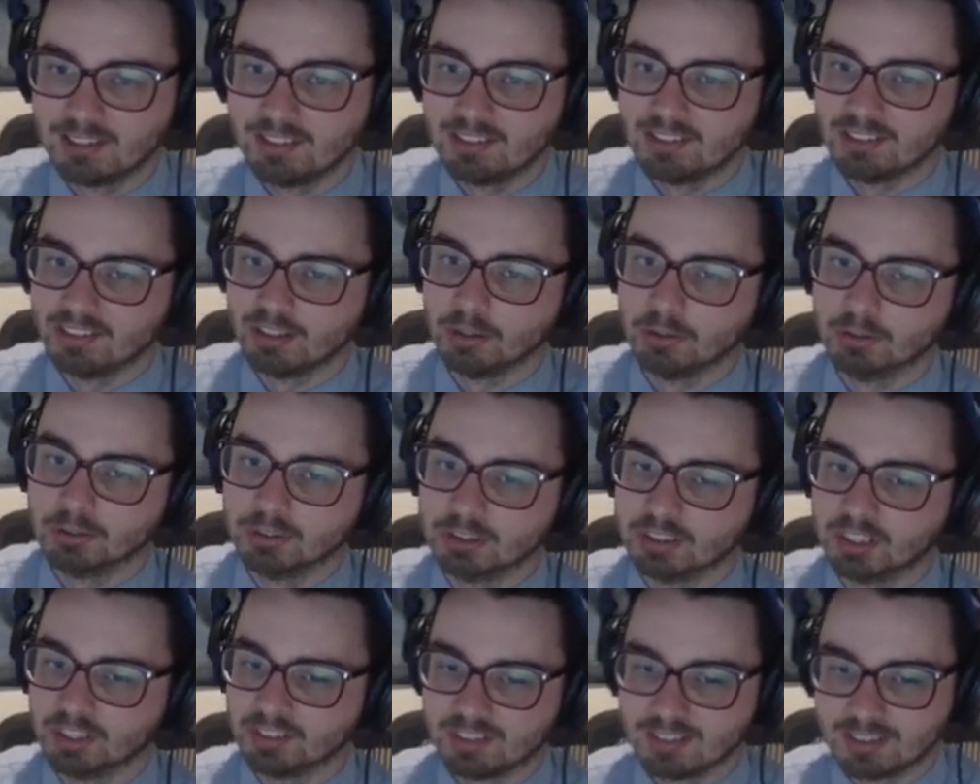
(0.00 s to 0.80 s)
So
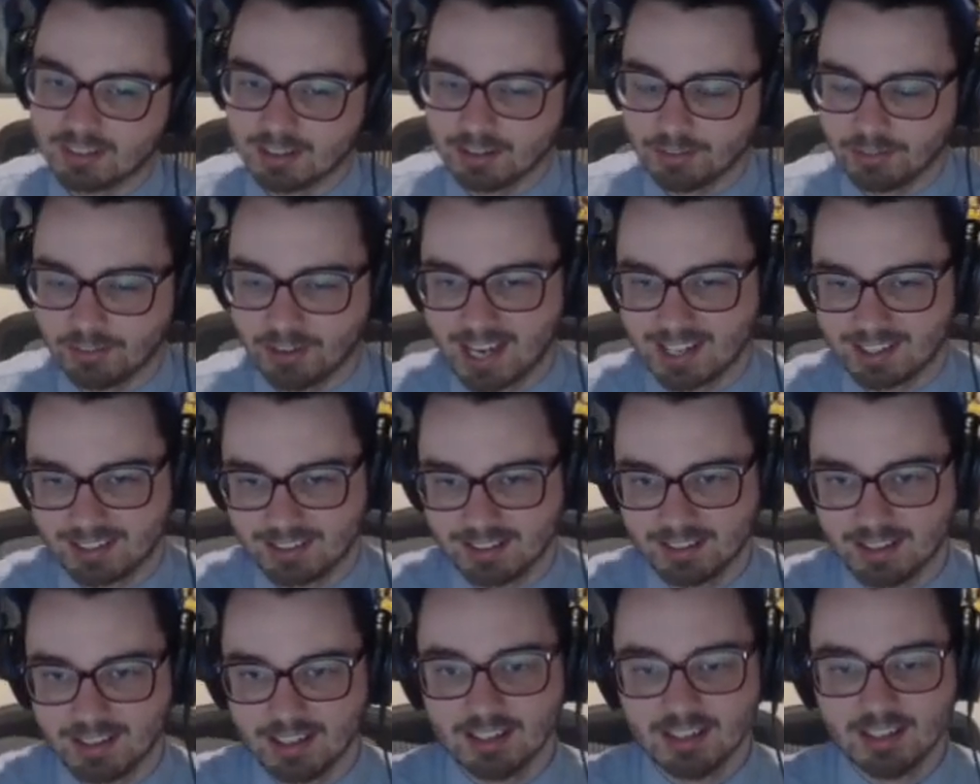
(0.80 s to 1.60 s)
just the fact
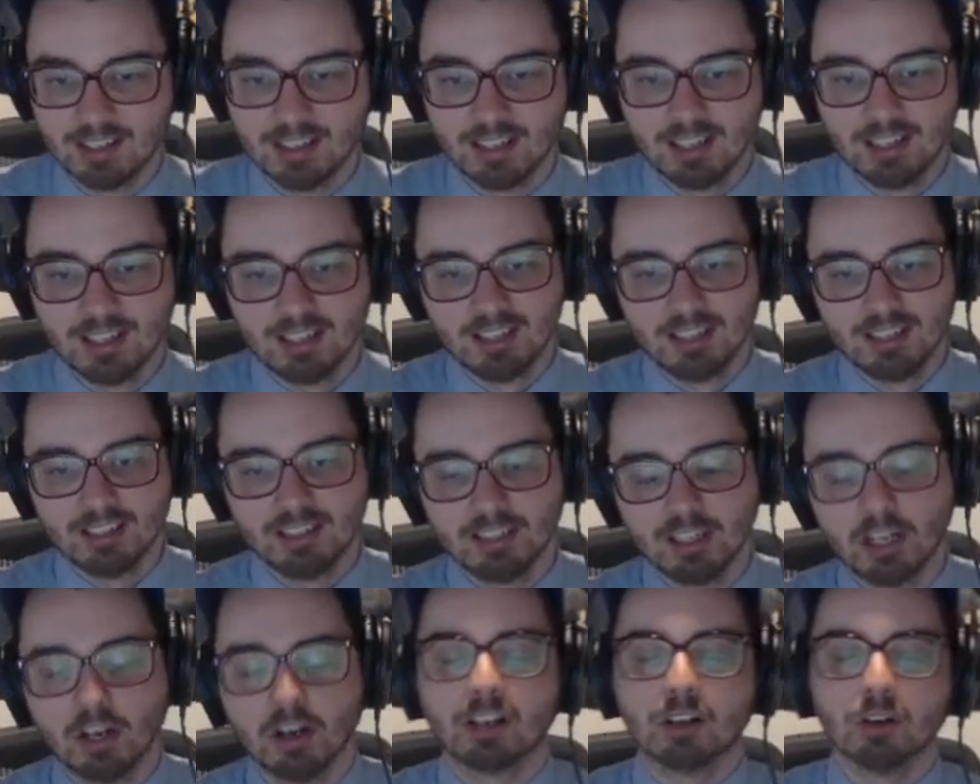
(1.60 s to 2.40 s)
that
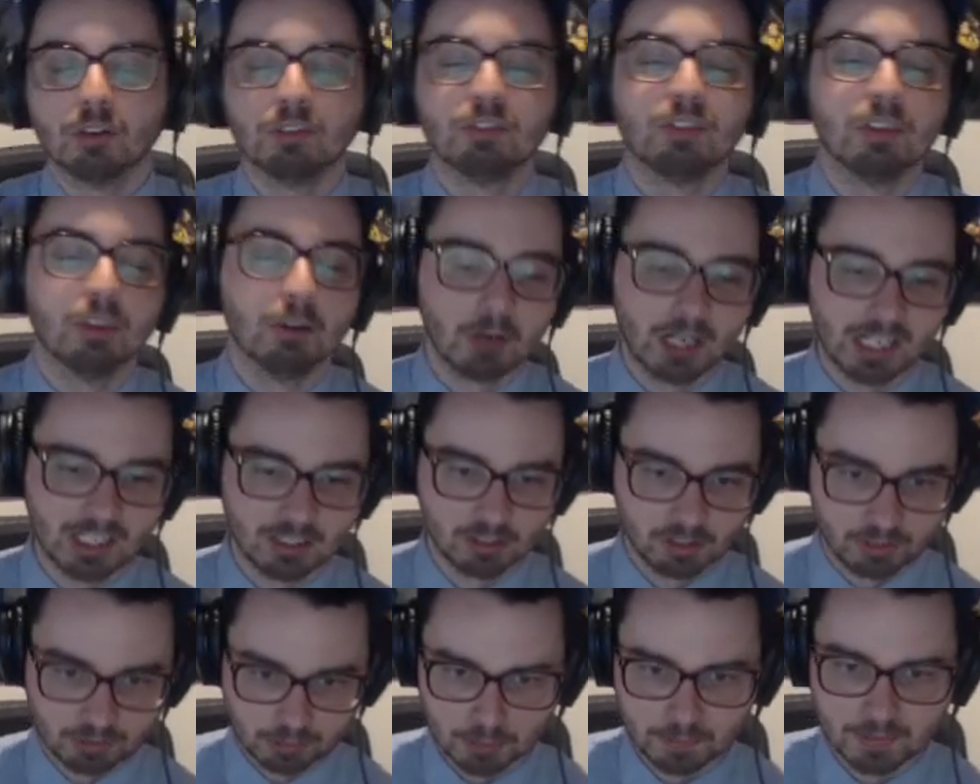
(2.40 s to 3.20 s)
it goes through the
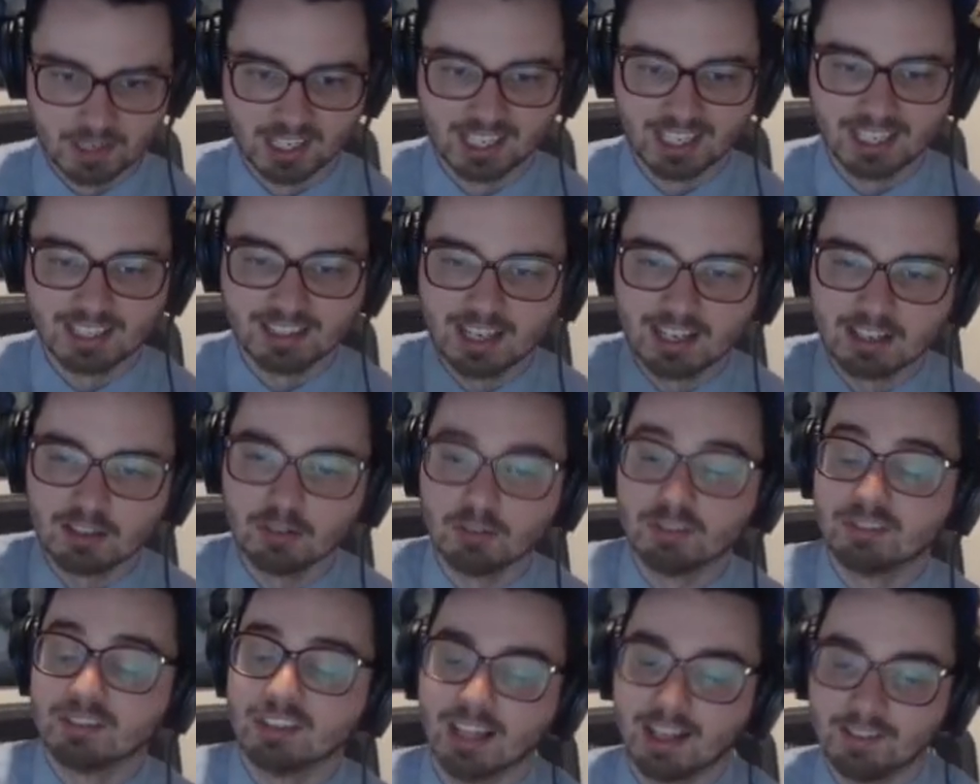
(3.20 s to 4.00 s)
regular scripting and that
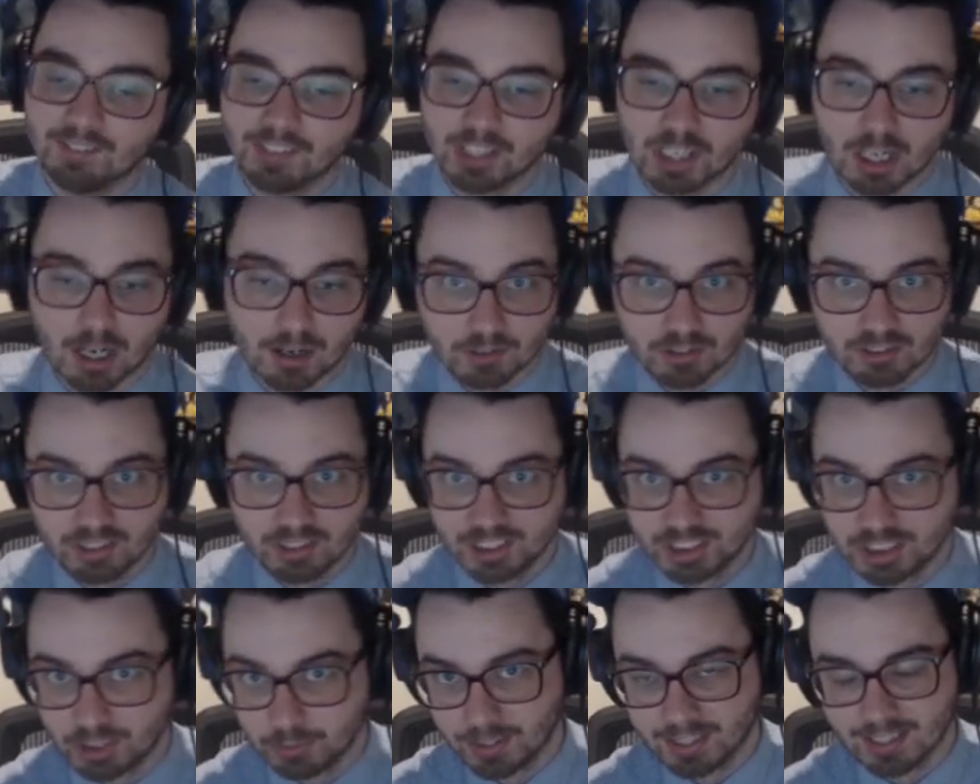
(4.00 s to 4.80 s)
you still have the
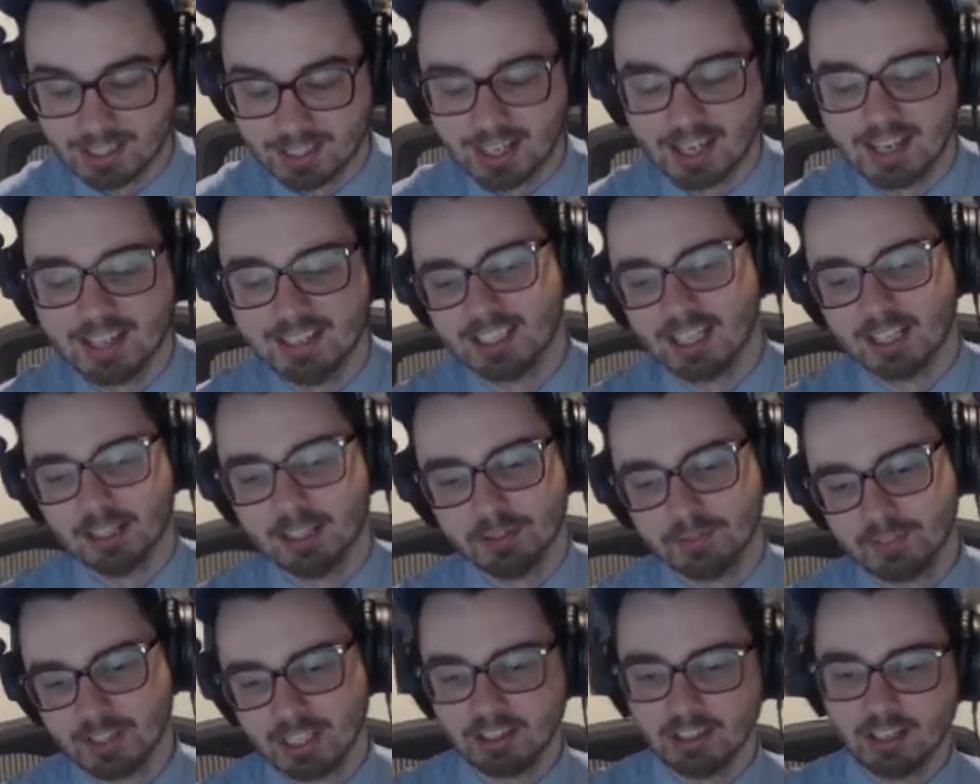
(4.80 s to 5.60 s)
conversation with the guy in the
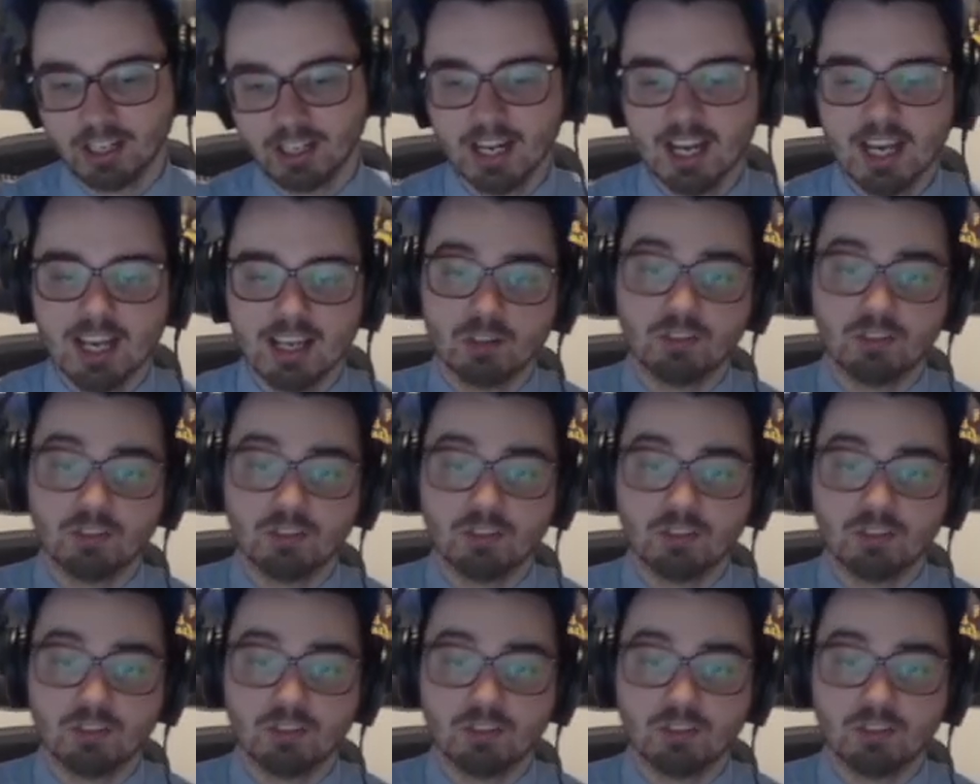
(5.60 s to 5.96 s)
elevator.